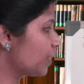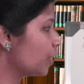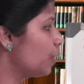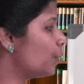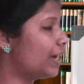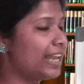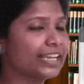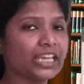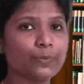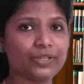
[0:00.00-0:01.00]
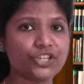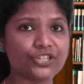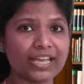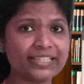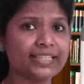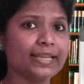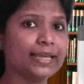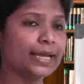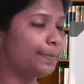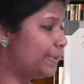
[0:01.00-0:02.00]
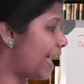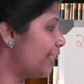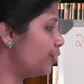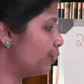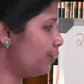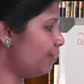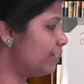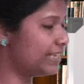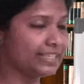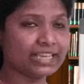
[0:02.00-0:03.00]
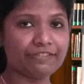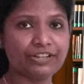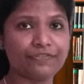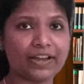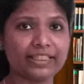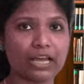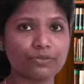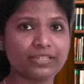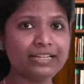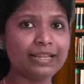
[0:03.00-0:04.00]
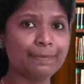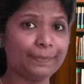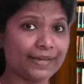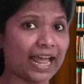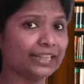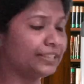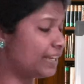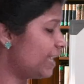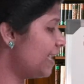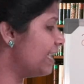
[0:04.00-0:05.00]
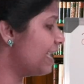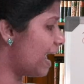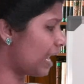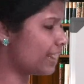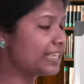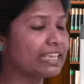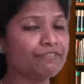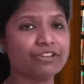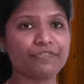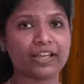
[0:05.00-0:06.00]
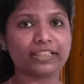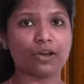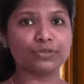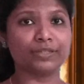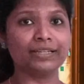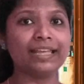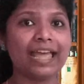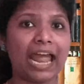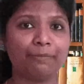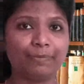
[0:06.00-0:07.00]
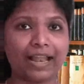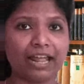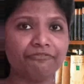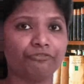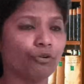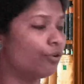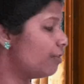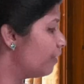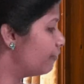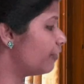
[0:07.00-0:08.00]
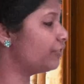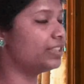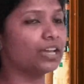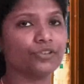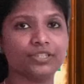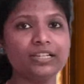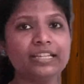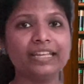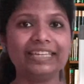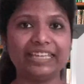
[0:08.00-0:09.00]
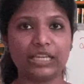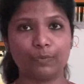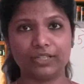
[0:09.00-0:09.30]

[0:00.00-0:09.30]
1 lakh equity shares. Plan 2, 75,000. Plan 3, another 75,000 and plan 4, 50,000 equity